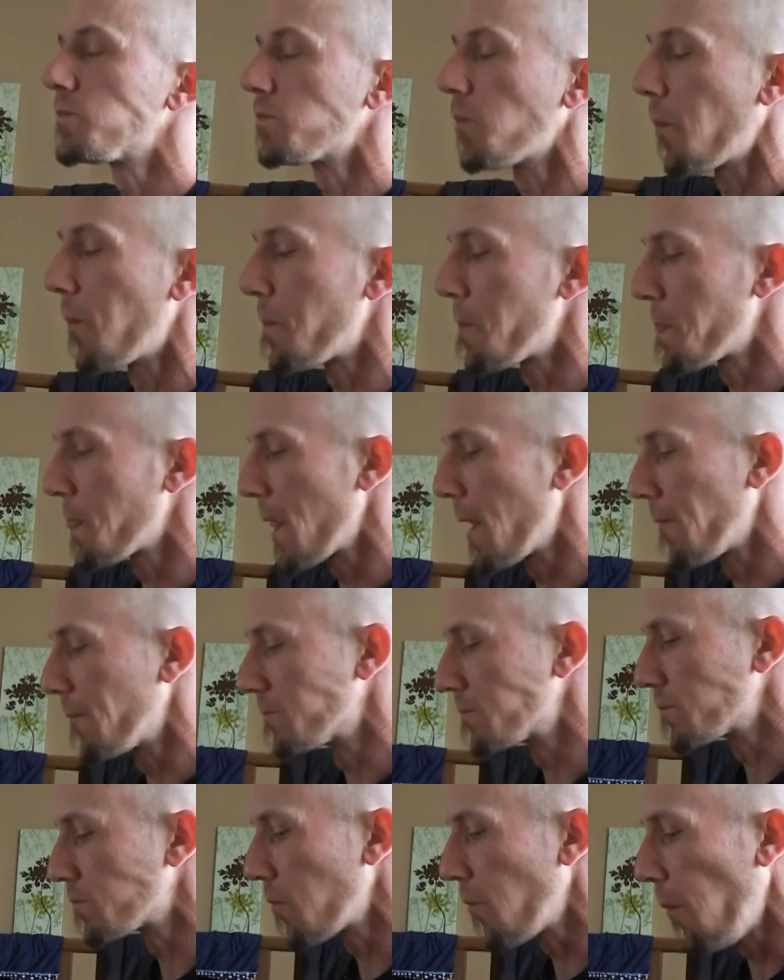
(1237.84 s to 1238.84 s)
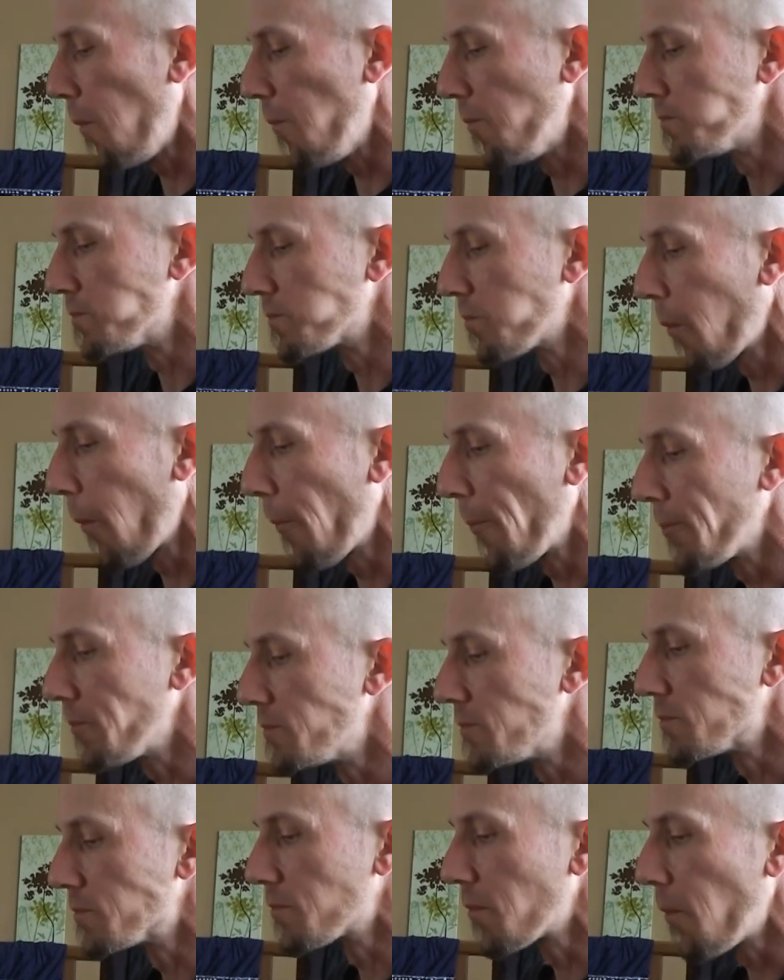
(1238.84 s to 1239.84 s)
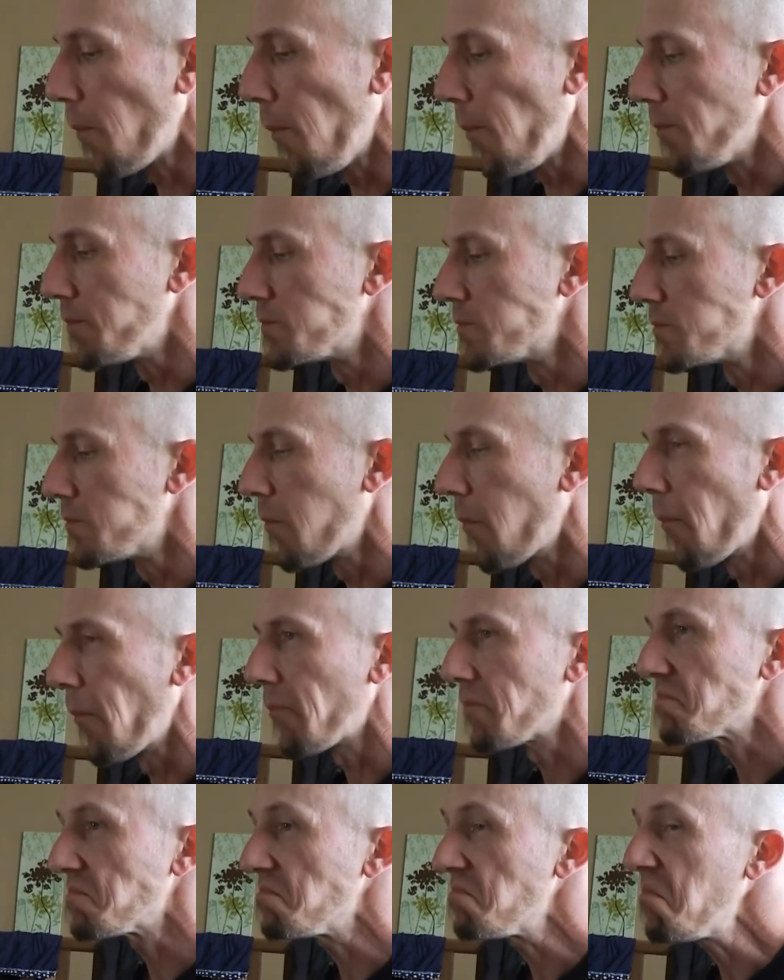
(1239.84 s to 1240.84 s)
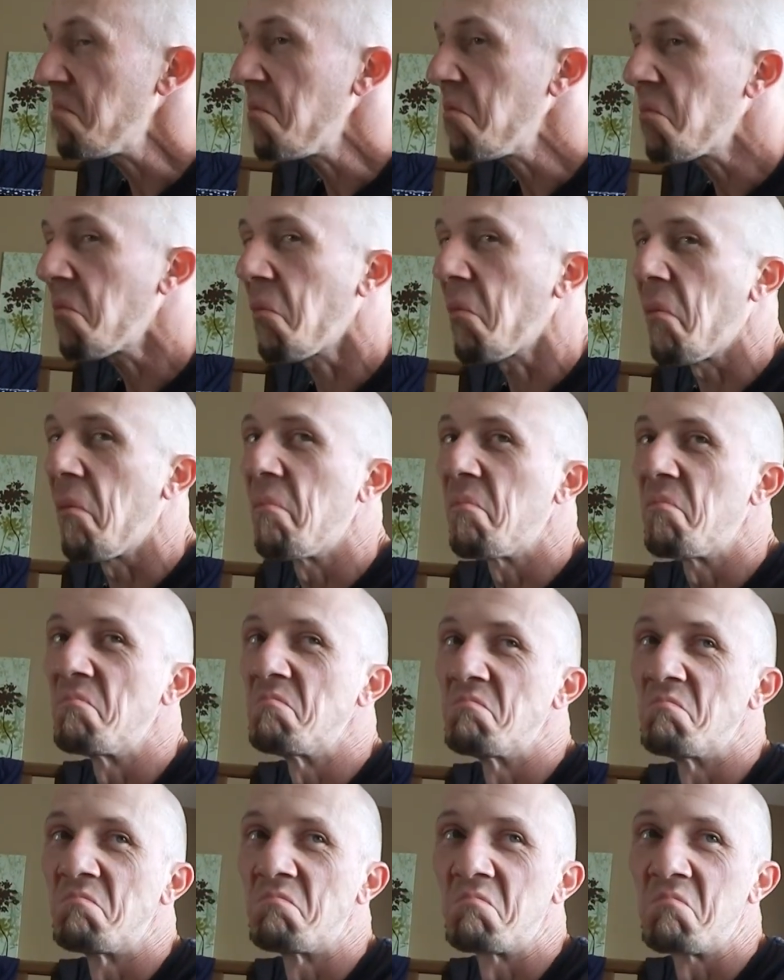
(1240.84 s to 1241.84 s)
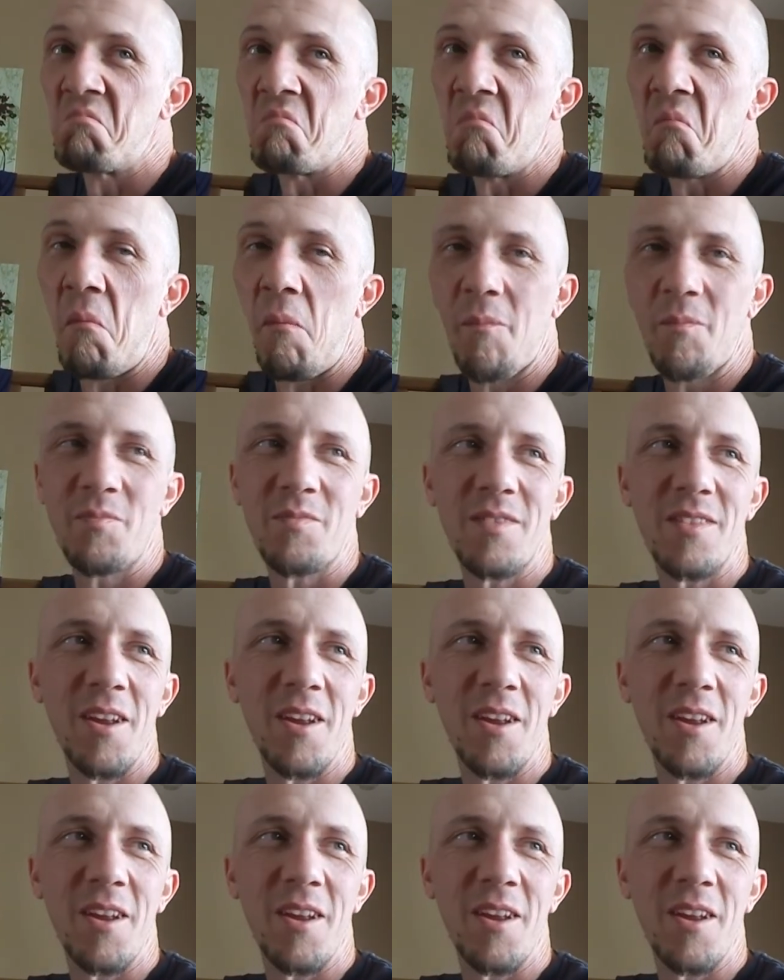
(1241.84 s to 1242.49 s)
I put a little bit too much hot sauce, I think. Really?